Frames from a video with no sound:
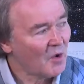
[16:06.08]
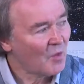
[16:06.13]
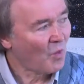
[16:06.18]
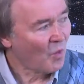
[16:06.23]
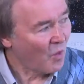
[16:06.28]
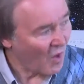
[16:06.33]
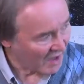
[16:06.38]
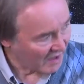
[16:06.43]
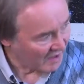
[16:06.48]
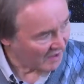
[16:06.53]

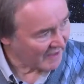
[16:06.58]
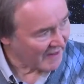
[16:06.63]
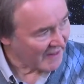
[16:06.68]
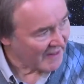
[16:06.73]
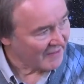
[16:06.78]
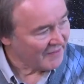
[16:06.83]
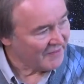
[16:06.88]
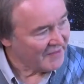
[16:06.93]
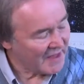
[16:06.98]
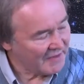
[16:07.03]
Well,
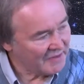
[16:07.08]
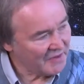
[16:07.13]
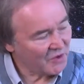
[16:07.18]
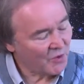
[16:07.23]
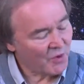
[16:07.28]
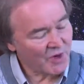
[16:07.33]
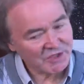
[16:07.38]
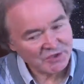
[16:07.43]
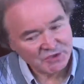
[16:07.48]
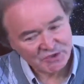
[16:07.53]
then the
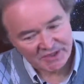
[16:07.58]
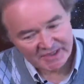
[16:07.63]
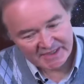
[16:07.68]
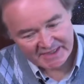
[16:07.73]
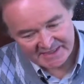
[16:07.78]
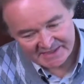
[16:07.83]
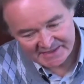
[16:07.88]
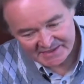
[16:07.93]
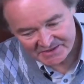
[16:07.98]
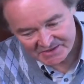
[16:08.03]
question
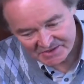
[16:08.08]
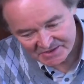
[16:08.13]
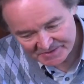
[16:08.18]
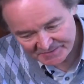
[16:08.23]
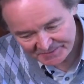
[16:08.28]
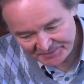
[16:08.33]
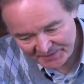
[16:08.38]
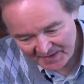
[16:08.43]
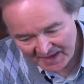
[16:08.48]
is